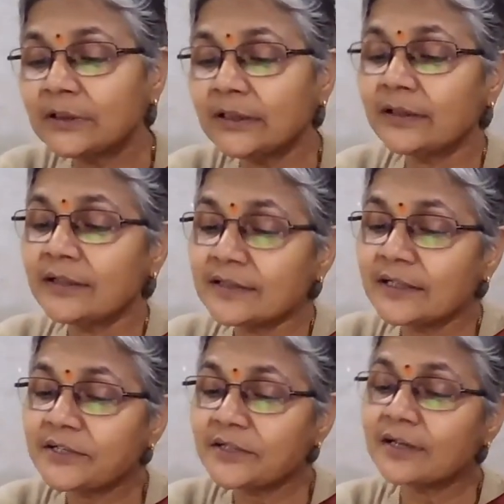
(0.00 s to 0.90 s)
the
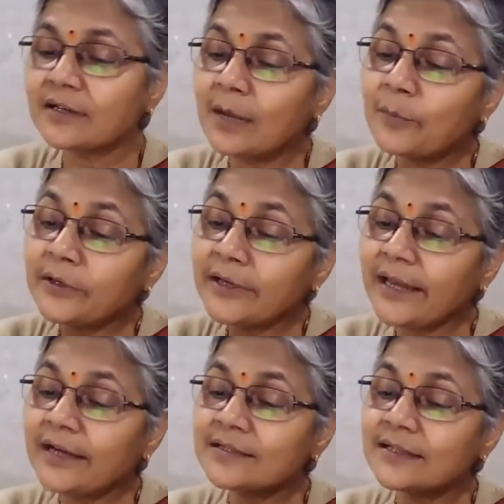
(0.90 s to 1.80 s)
researcher
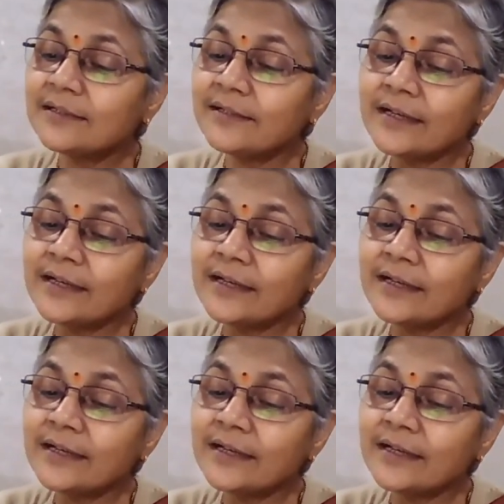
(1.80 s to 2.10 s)
communicates and